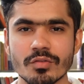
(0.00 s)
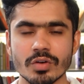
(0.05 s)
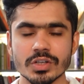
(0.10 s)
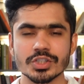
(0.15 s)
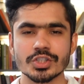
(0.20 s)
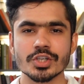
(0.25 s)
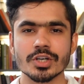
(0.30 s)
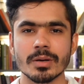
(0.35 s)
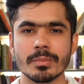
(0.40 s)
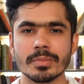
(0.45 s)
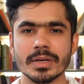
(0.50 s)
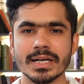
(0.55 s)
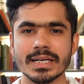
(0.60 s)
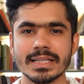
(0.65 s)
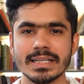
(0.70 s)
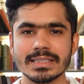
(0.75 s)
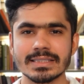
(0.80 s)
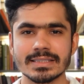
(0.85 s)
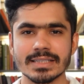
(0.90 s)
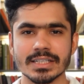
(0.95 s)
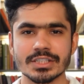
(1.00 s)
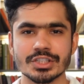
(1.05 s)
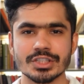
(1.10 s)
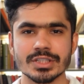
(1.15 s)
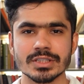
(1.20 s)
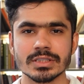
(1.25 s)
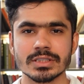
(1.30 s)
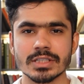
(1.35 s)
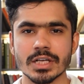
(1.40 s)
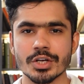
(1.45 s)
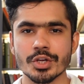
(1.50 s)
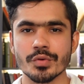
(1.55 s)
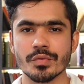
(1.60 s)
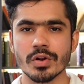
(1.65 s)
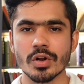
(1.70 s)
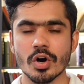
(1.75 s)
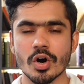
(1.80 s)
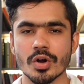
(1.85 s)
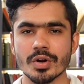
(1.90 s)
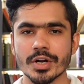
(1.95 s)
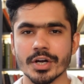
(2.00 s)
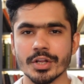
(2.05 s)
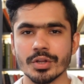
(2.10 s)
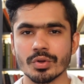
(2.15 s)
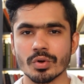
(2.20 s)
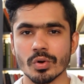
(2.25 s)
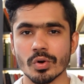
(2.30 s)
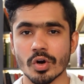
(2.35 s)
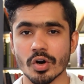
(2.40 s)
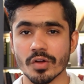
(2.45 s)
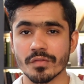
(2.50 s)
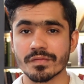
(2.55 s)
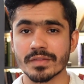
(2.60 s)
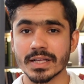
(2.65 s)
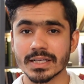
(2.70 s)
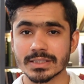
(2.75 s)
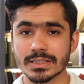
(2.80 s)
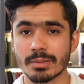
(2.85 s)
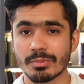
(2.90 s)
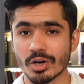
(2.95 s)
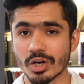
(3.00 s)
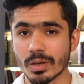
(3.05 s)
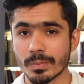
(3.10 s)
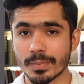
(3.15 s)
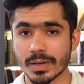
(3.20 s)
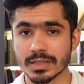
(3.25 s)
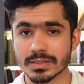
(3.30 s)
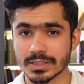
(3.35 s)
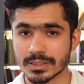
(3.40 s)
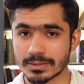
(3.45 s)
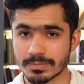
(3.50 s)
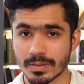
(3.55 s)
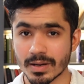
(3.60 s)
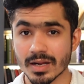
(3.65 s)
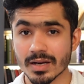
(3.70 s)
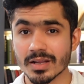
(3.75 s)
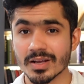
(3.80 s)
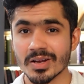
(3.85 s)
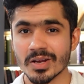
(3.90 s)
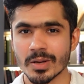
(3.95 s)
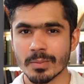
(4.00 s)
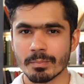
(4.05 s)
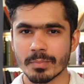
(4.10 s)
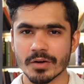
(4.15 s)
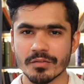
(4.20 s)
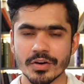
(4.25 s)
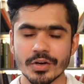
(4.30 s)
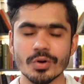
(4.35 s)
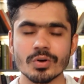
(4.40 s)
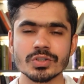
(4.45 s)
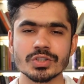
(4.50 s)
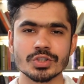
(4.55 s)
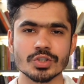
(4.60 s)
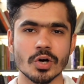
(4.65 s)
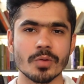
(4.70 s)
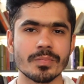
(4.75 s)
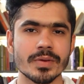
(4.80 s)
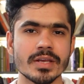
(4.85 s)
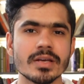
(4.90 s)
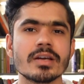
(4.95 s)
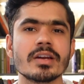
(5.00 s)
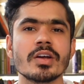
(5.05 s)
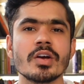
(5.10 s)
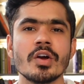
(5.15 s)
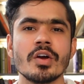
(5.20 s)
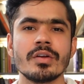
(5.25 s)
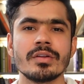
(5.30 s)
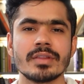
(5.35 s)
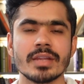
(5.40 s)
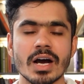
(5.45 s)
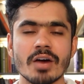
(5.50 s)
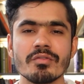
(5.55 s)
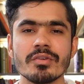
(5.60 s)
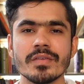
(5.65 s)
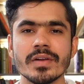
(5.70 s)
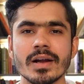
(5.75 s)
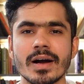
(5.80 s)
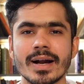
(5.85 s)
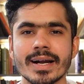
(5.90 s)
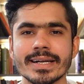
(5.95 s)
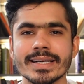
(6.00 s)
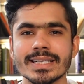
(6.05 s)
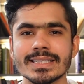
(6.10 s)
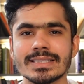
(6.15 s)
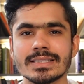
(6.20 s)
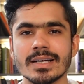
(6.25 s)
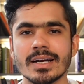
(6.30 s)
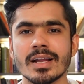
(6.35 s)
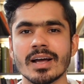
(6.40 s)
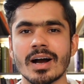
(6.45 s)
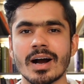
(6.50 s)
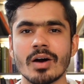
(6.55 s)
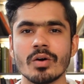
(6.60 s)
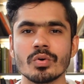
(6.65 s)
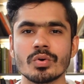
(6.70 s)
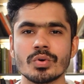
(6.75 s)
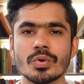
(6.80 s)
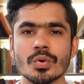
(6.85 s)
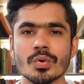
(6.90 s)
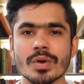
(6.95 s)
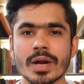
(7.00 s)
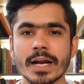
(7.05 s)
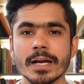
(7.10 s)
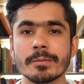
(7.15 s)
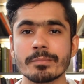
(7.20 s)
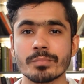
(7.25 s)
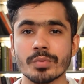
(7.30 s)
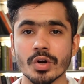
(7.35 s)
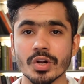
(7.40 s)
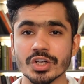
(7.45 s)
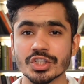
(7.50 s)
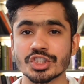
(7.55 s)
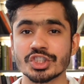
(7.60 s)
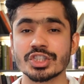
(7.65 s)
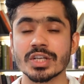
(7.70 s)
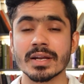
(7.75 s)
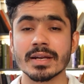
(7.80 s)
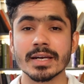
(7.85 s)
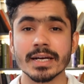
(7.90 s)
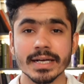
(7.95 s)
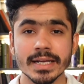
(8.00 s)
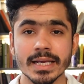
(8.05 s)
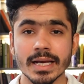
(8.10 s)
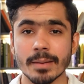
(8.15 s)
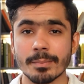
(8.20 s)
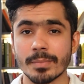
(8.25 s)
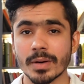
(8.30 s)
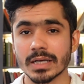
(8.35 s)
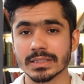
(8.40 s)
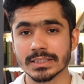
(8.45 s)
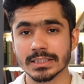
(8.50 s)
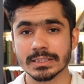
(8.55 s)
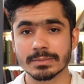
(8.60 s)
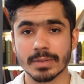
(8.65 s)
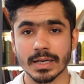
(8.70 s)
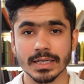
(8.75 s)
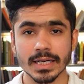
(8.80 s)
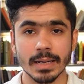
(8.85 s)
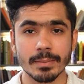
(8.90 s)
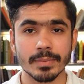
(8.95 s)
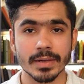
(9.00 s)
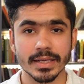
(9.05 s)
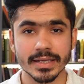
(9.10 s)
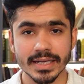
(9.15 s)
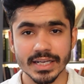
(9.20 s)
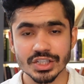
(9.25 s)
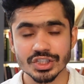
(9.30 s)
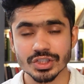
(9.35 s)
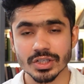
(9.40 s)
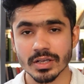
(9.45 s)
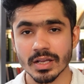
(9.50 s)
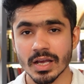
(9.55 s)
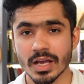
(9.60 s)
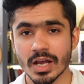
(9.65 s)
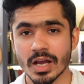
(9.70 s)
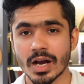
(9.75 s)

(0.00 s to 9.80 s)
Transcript: Once you complete these sections, then you will already know a lot of things about Apache Spark. But we don't stop here. Now we will understand how to write production-ready Apache Spark application.